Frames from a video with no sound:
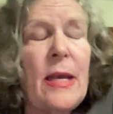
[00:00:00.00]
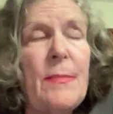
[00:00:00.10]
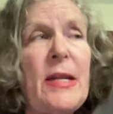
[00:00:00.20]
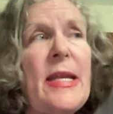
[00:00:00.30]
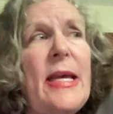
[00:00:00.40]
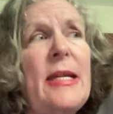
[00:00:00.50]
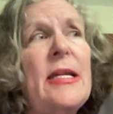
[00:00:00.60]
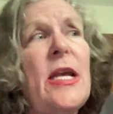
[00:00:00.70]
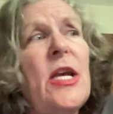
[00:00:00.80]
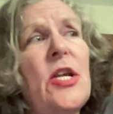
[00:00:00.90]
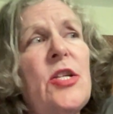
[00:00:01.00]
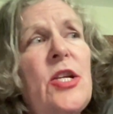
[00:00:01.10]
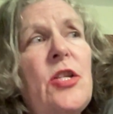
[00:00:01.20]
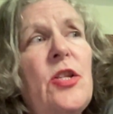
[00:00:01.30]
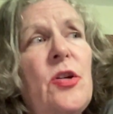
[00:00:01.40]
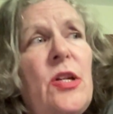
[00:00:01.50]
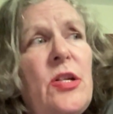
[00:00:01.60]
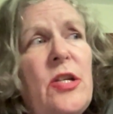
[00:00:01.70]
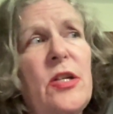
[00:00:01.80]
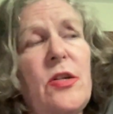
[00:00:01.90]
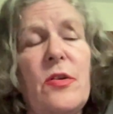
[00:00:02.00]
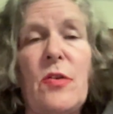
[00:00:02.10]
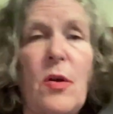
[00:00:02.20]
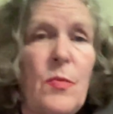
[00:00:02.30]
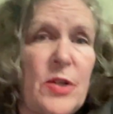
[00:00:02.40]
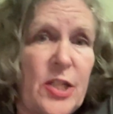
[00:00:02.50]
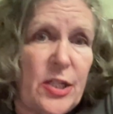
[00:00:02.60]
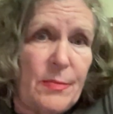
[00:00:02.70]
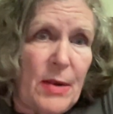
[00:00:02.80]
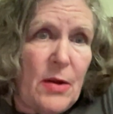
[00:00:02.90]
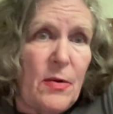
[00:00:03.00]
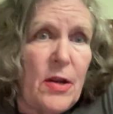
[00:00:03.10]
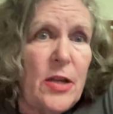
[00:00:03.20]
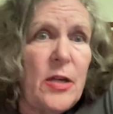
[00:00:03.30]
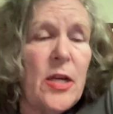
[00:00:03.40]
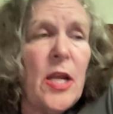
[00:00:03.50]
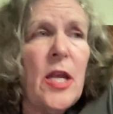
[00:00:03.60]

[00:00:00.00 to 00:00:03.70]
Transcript: But again, she's 36 years old when she's married,